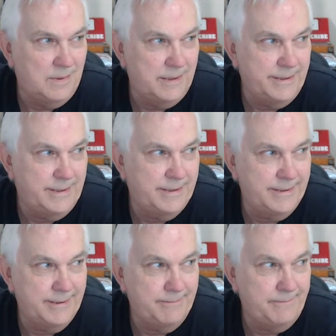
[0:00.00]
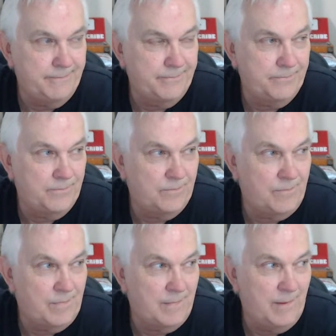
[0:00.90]
But
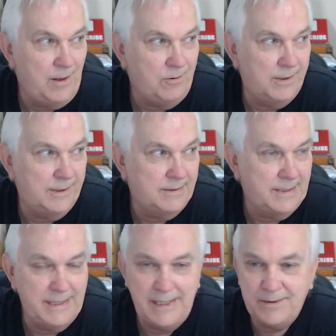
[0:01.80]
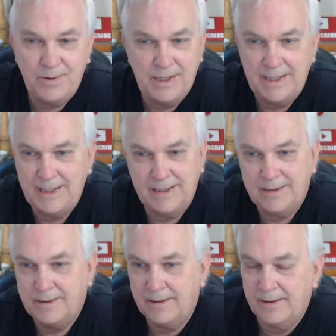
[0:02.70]
oh well, it is what it
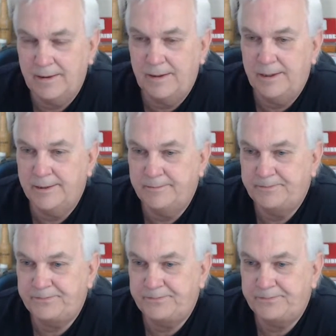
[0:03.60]
is. Yeah.